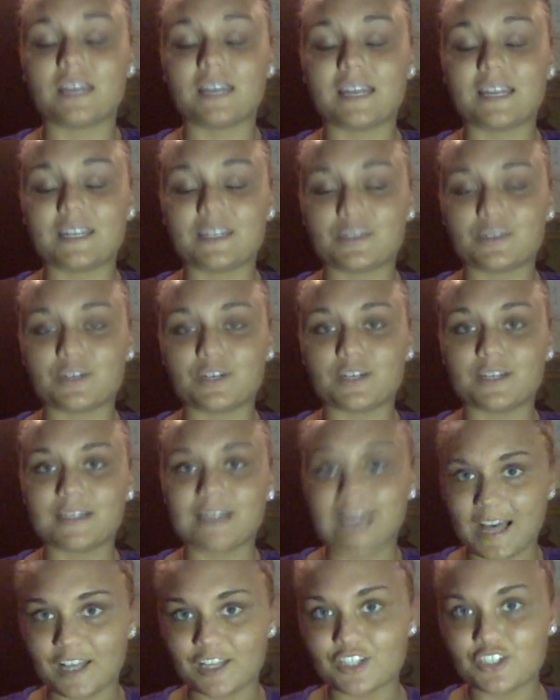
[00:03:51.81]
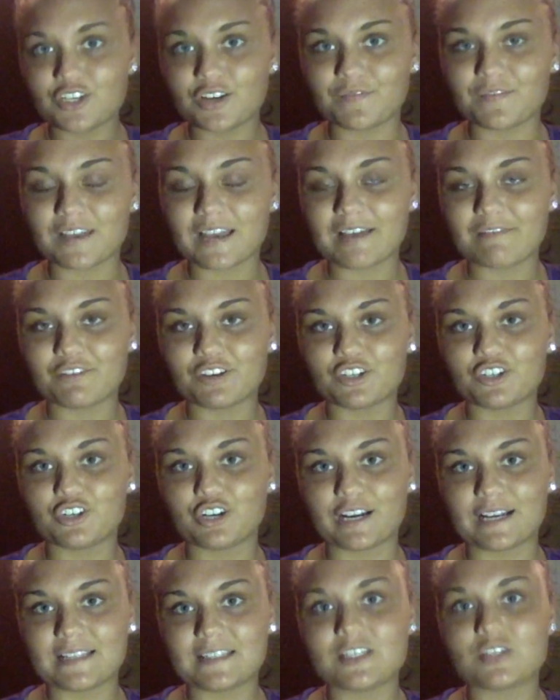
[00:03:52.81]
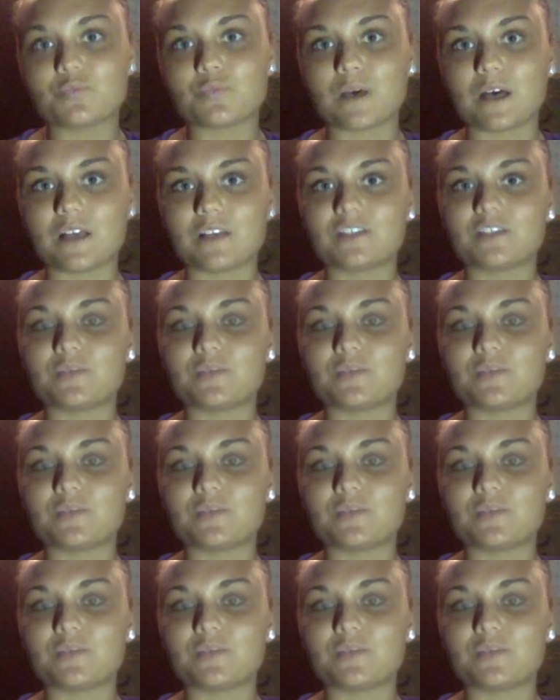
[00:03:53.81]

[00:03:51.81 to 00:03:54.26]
get into a good college, you have to have good grades as well.